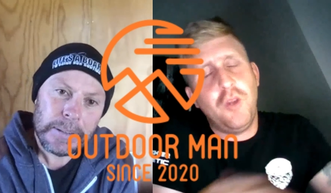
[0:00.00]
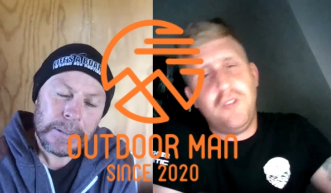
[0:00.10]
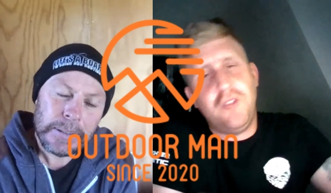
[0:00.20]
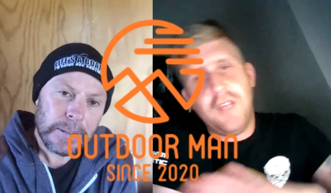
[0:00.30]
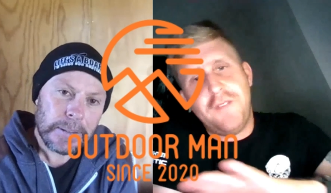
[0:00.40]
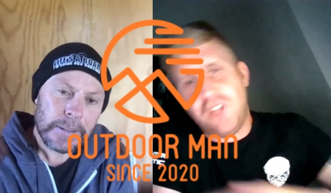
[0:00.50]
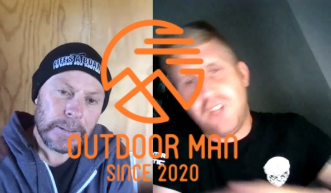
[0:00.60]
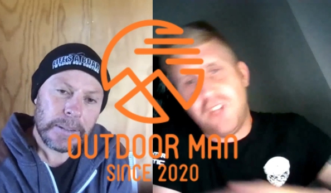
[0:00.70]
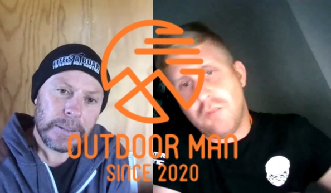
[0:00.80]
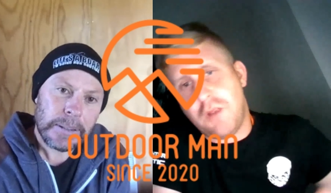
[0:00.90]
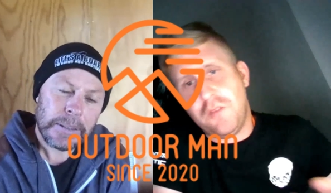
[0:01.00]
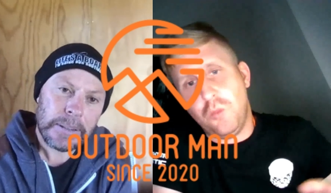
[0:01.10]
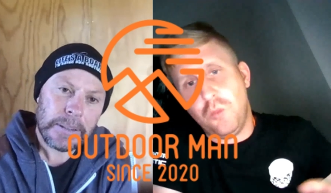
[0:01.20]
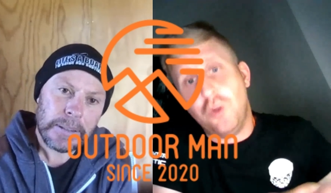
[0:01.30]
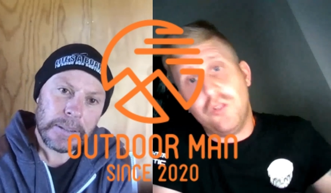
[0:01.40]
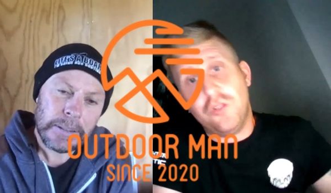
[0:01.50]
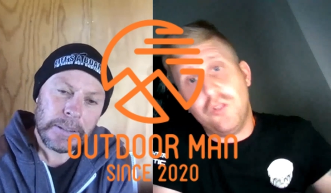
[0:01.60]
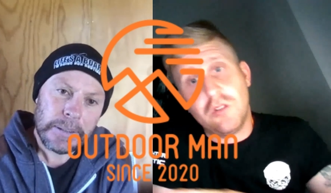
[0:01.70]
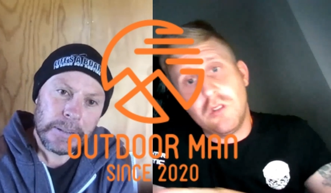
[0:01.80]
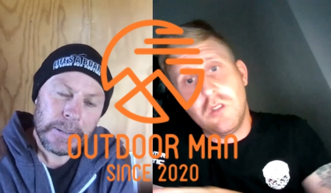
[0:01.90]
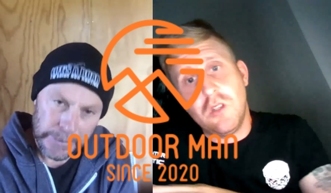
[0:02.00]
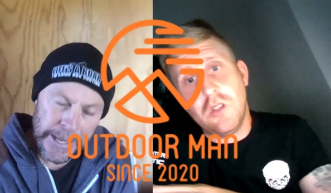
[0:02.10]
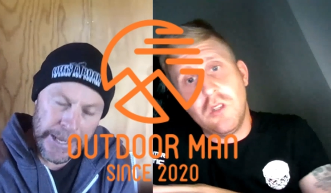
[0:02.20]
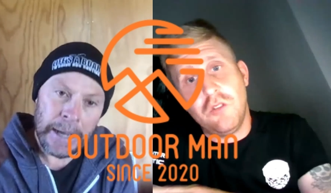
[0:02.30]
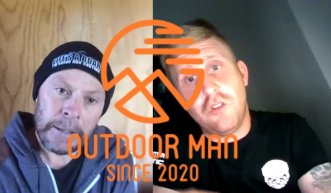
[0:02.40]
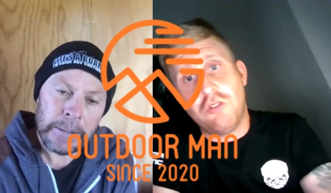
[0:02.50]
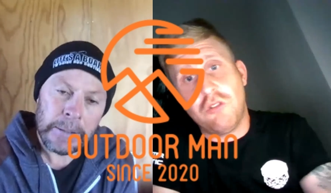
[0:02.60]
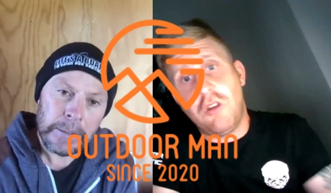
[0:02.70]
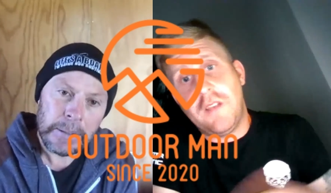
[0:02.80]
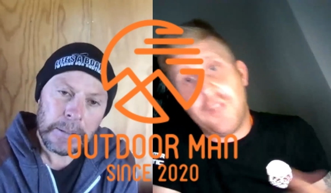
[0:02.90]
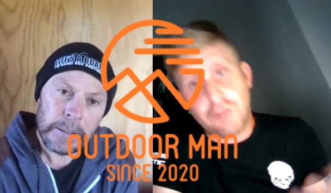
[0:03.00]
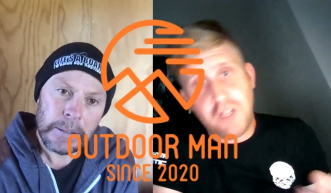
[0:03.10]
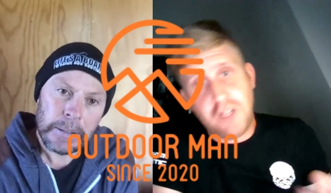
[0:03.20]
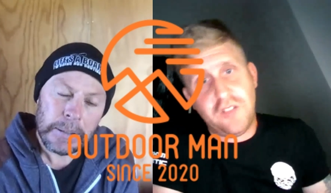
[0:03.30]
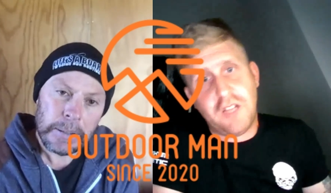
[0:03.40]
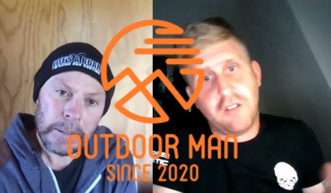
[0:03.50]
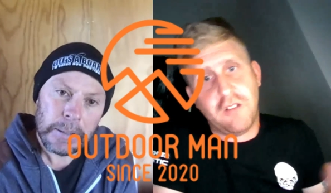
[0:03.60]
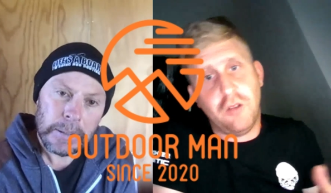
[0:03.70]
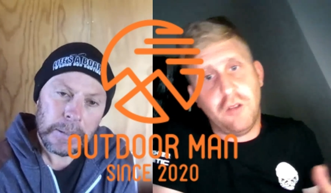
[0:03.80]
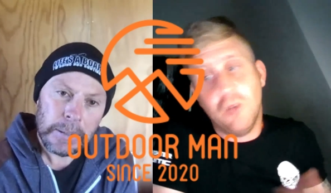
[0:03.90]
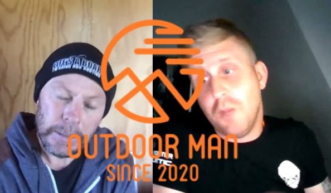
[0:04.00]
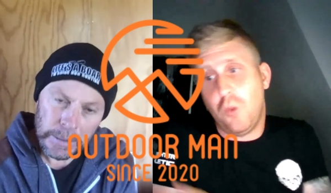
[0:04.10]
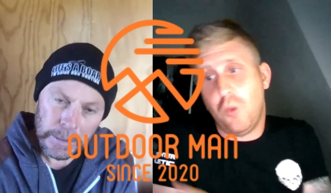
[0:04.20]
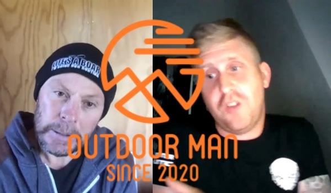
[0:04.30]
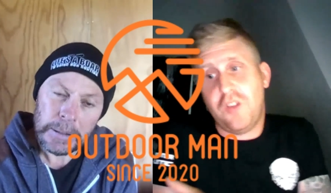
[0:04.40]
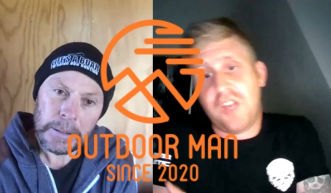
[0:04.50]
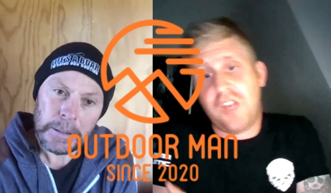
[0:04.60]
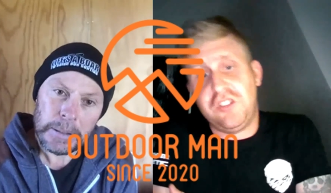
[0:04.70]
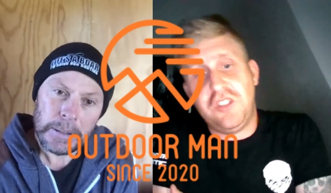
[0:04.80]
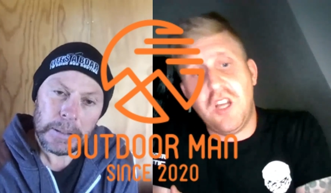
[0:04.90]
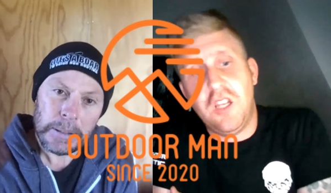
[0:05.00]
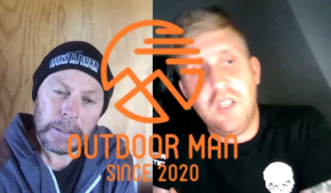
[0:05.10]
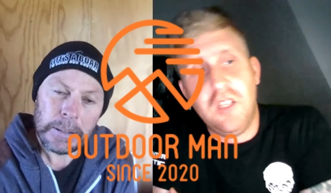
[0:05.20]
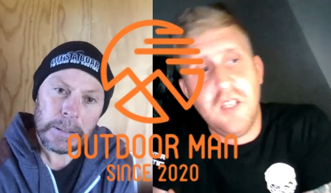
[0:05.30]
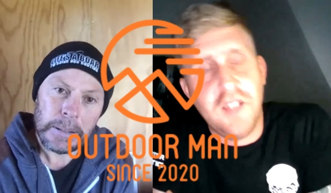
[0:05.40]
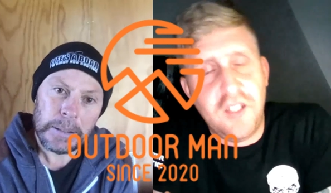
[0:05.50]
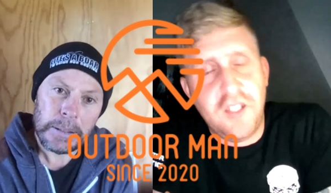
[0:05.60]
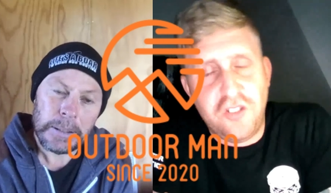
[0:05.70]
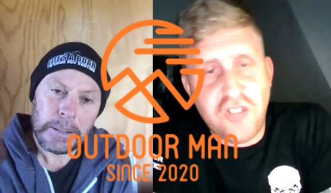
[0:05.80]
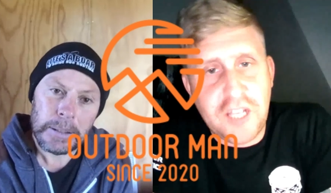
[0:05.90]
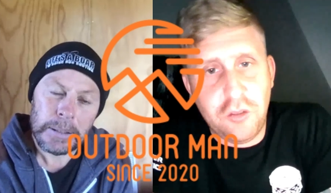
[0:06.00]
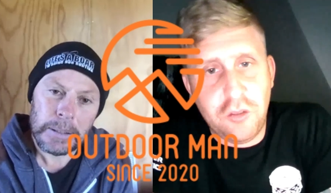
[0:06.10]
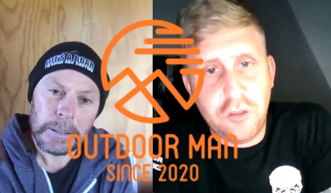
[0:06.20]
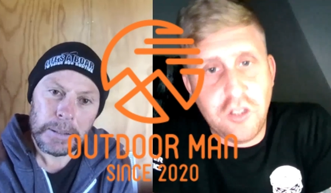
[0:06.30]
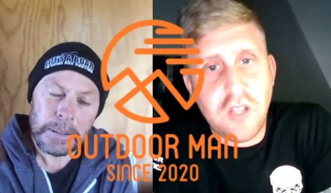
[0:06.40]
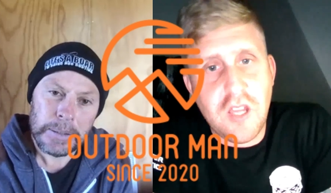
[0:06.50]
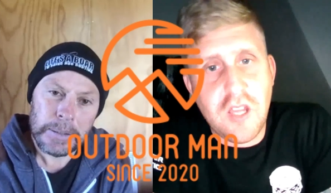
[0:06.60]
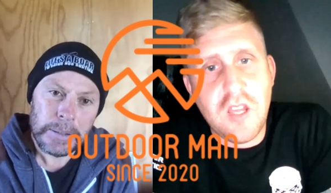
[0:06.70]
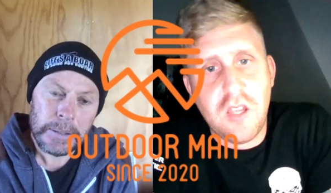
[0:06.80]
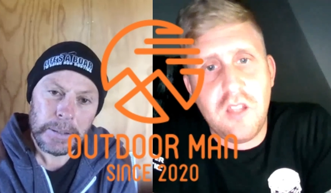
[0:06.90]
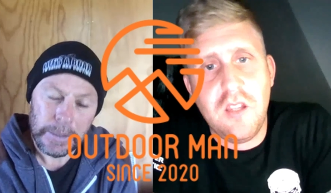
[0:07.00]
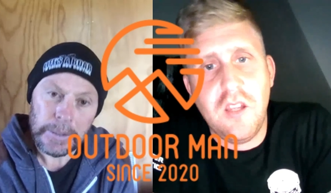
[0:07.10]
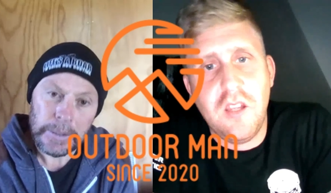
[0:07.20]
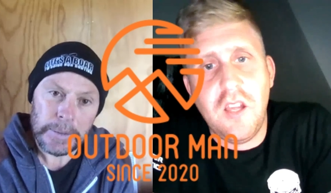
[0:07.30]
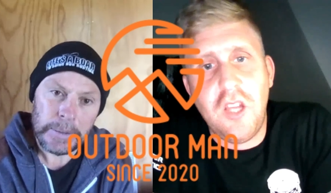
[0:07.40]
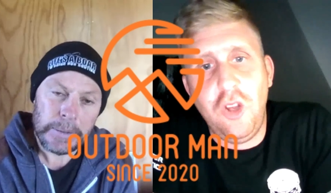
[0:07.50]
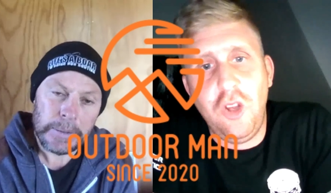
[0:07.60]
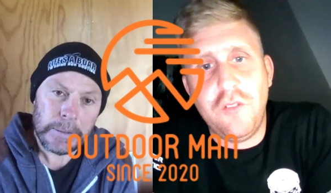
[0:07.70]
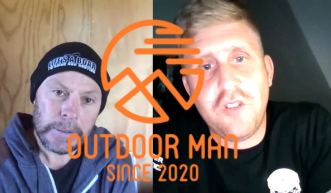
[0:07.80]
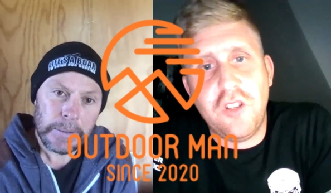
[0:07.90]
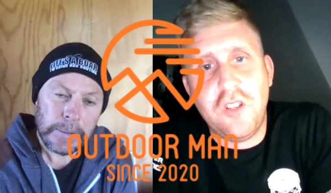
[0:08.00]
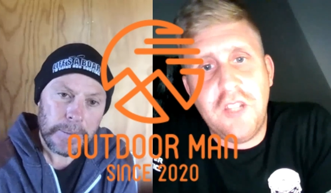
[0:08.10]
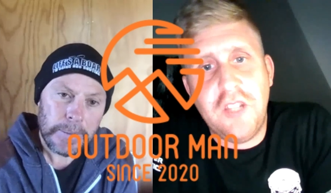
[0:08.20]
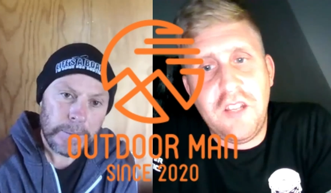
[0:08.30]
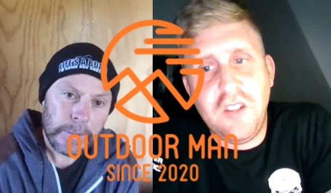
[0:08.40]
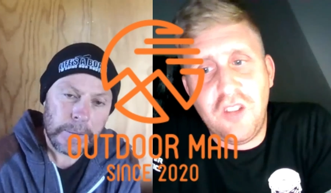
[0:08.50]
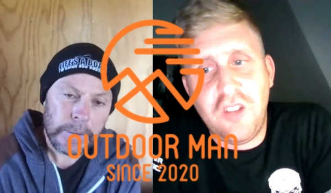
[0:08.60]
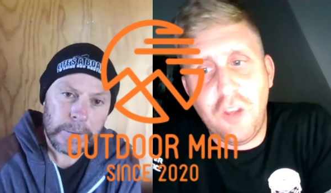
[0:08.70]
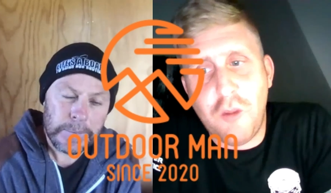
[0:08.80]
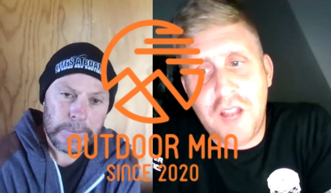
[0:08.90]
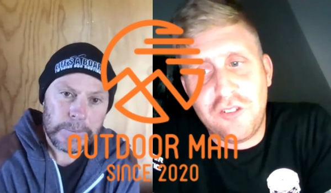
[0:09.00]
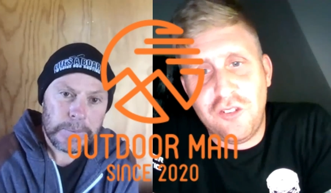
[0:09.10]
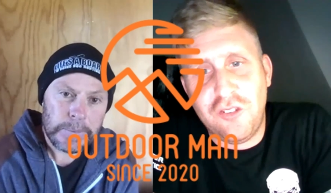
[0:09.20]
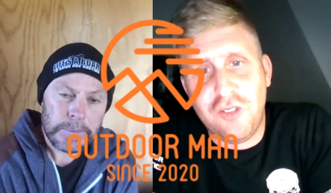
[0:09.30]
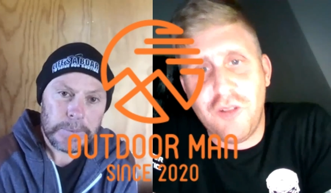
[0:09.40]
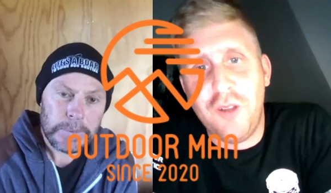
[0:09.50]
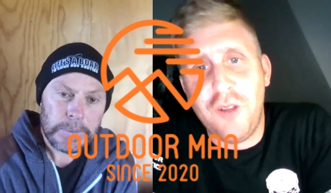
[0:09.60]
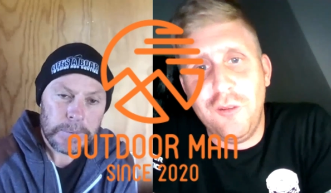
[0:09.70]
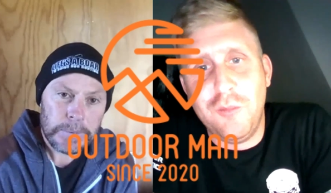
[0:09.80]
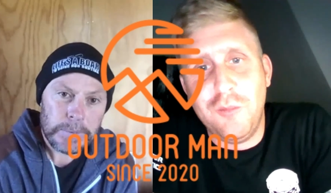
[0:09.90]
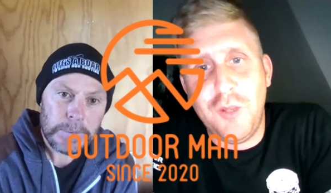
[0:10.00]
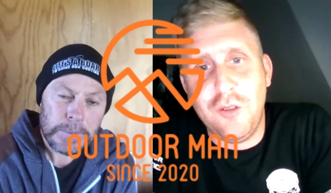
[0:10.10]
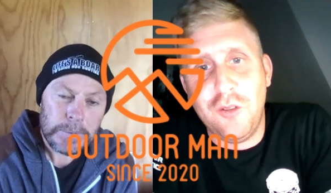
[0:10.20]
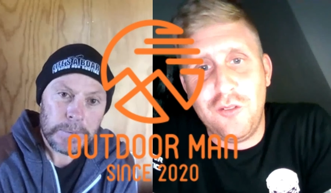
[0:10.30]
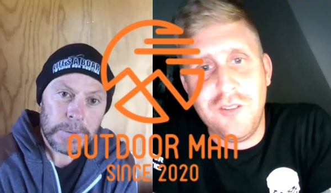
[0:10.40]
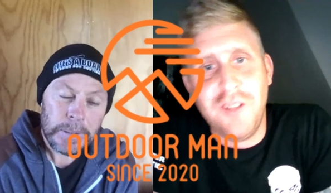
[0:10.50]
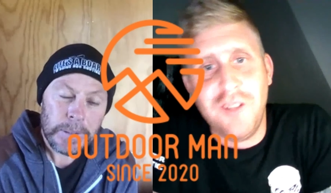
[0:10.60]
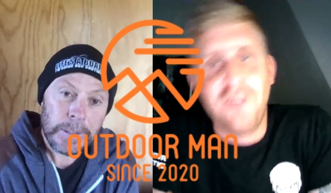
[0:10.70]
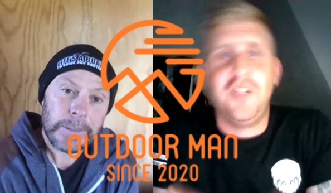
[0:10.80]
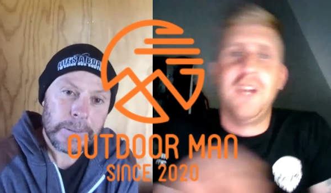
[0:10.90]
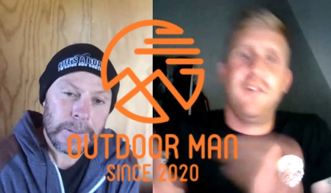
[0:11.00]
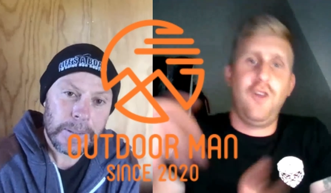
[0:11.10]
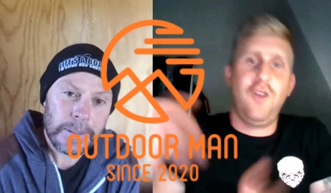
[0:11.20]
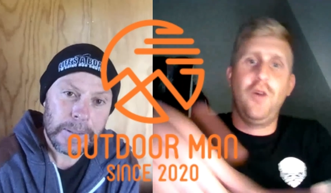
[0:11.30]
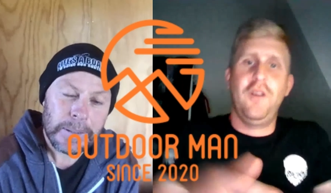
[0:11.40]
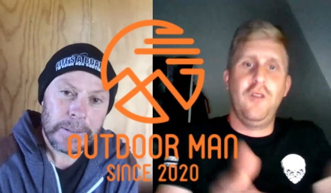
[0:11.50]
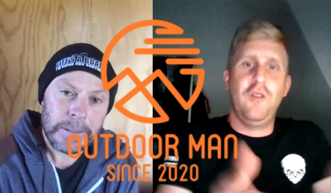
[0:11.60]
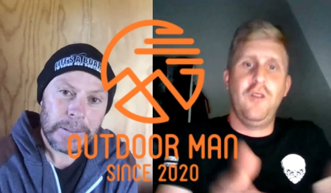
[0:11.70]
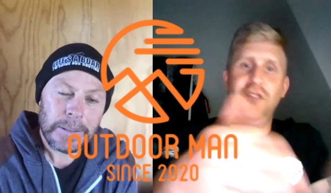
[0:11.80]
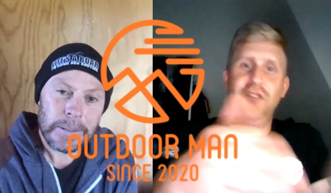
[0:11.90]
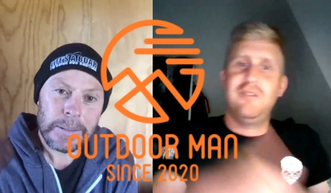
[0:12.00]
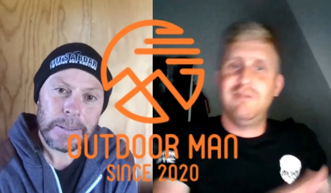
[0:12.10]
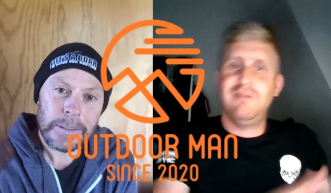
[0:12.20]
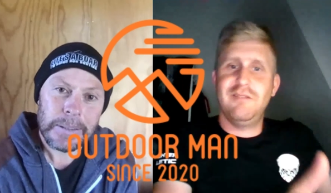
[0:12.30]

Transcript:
Speaker 1: putting deer fencing up around the woods. Yeah. To try and the trees and that grow. But what it's actually done is channeled the deer, and all of a sudden there is a lot more accidents on the road because the deer are following all these